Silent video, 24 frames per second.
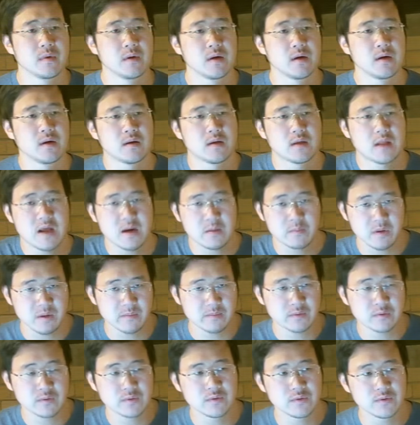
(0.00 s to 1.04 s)
Uh, a lot of
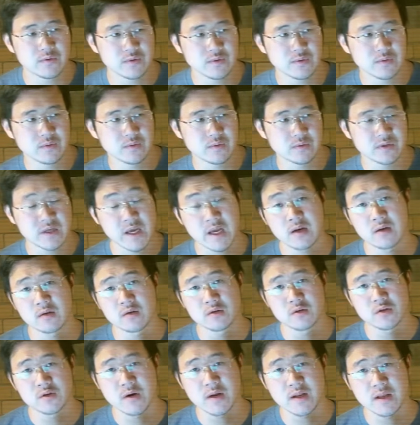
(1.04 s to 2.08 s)
people who do technical
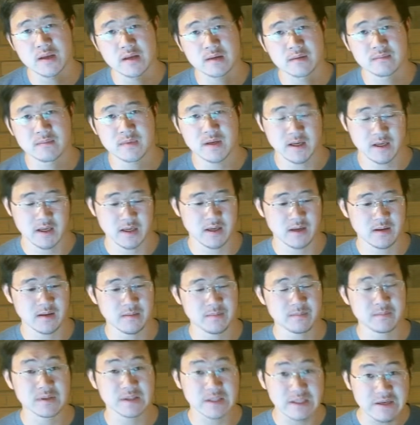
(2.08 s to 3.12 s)
trading uh,
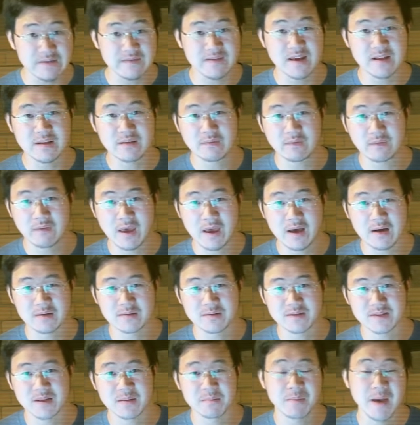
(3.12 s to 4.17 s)
believe that they've
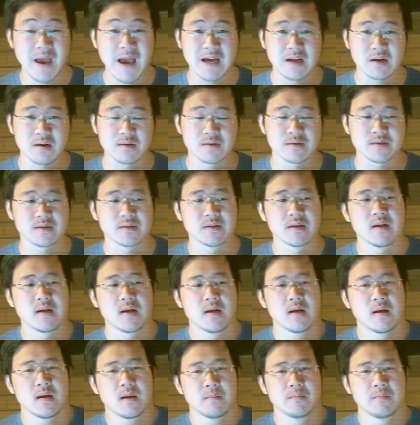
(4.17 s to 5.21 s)
found some patterns,
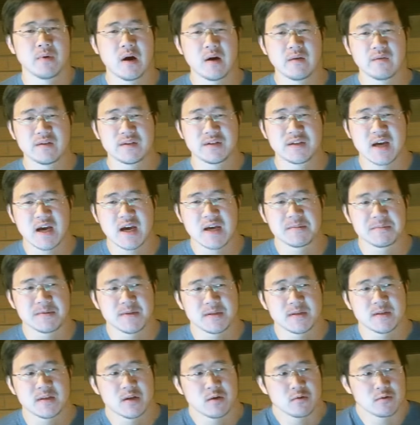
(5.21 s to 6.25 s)
but oftentimes
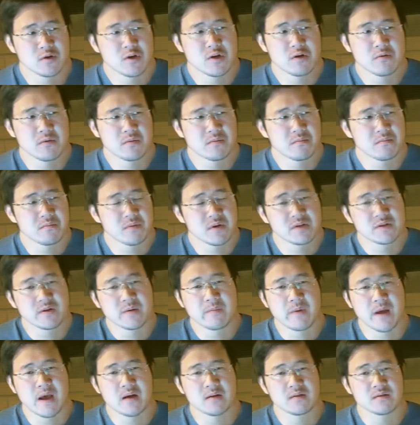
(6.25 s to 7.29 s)
they don't know much
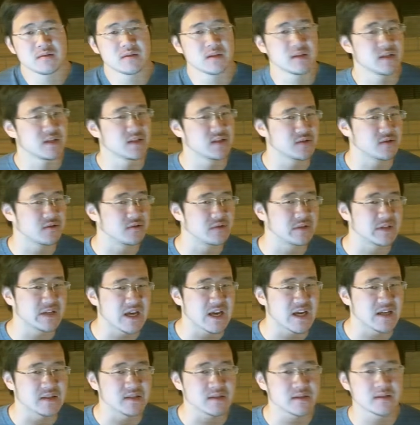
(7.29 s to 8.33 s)
about statistical
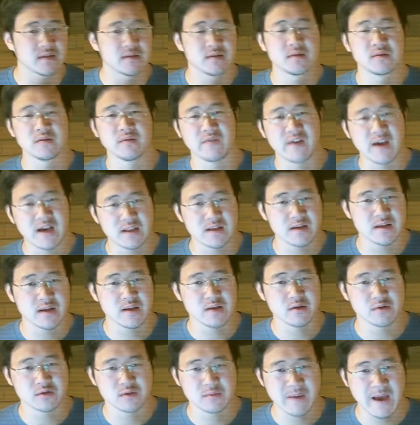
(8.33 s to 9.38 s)
tests to validate
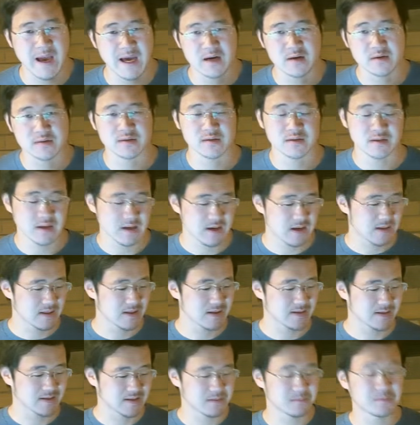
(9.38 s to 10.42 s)
those patterns.
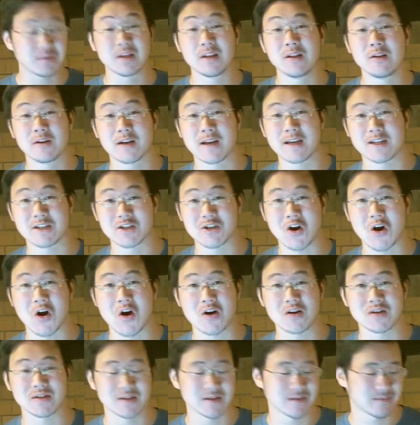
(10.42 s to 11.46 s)
They simply look at
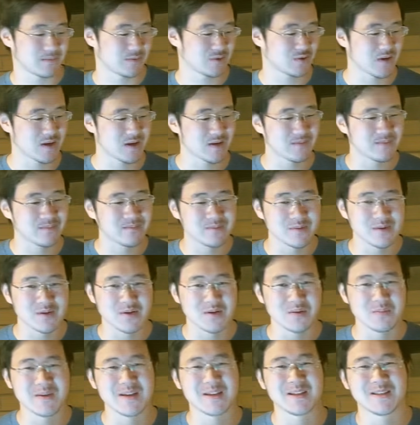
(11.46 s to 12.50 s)
charts and try to you
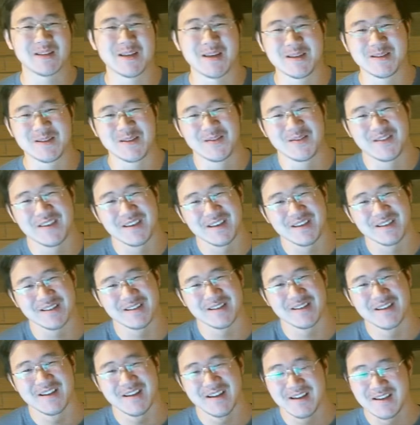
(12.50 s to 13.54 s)
know make sense of these
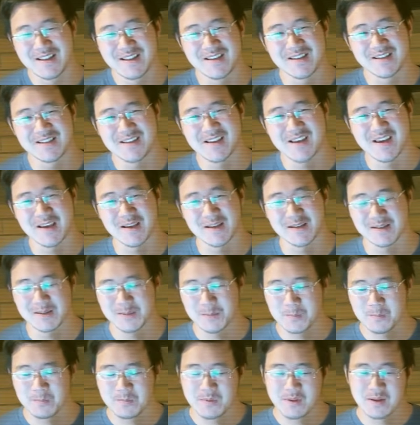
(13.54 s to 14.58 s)
these things.
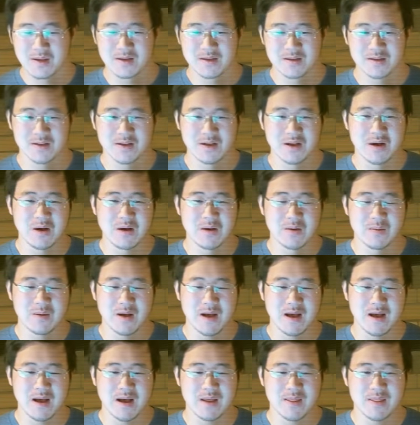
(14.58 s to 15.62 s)
So
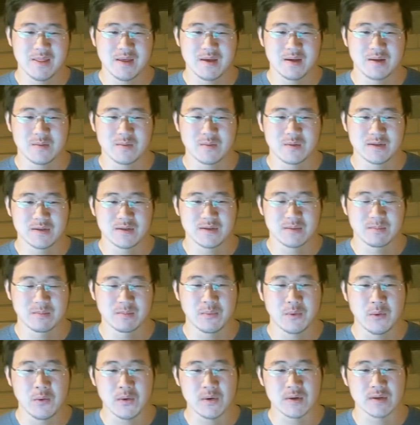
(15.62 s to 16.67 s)
I, I think what's
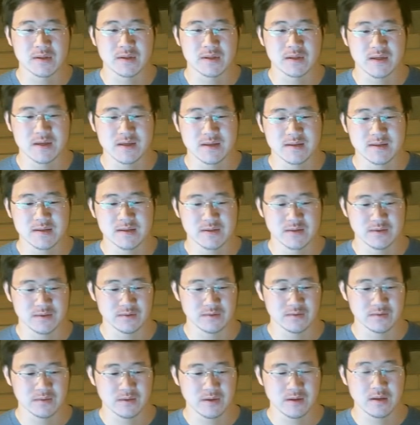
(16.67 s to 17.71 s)
important is to
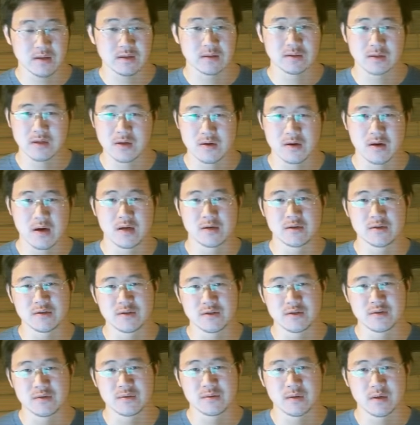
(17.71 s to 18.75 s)
learn how to
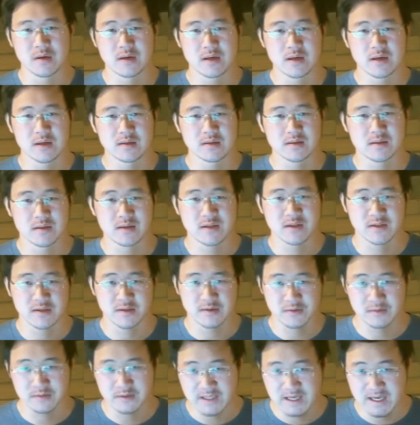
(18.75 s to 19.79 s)
do uh,
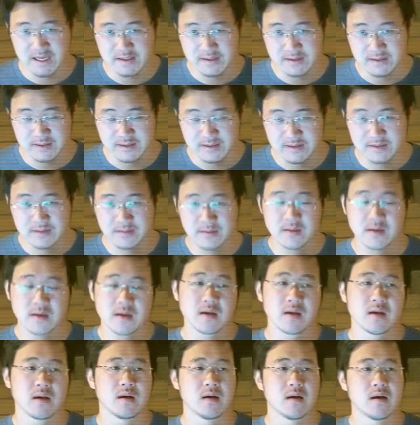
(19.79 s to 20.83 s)
statistical tests
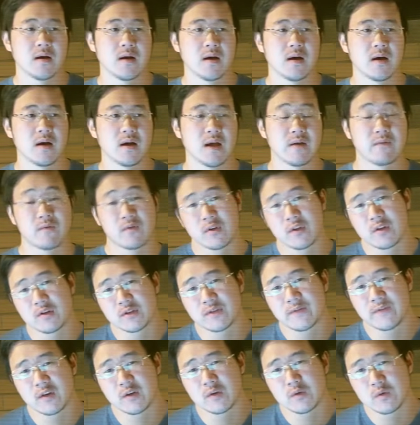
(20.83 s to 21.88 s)
and for those
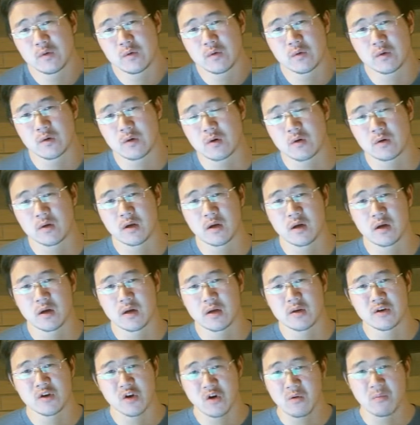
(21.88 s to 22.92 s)
of you who uh,
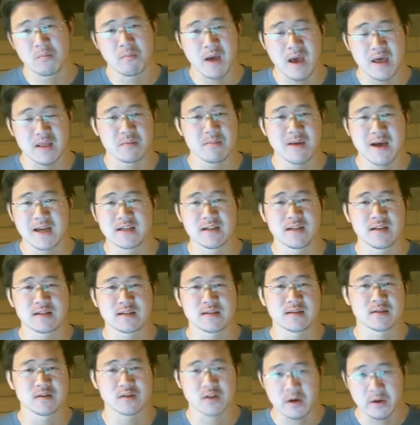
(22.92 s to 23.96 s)
know mathematics
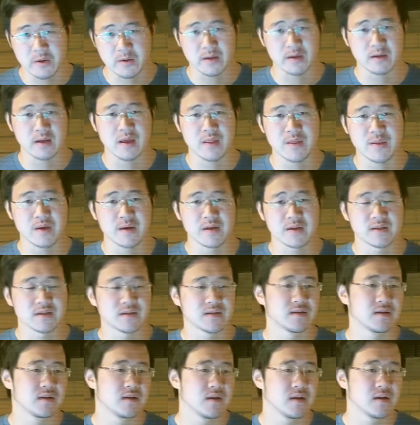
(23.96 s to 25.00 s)
and coding, I think it's
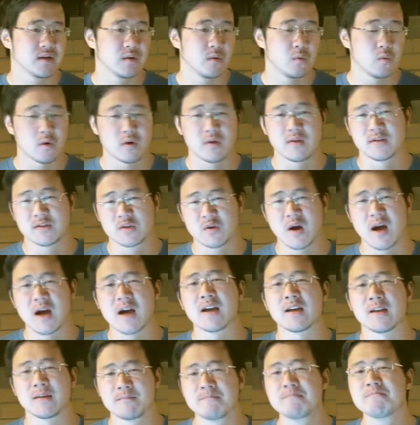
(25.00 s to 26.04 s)
worth a
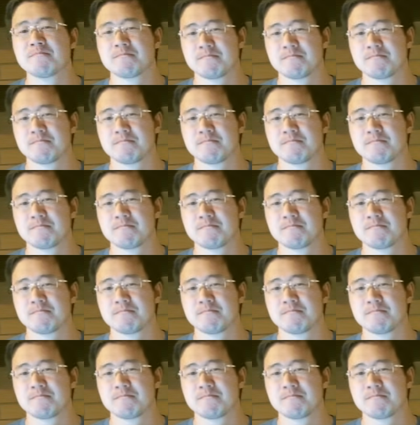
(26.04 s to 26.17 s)
try.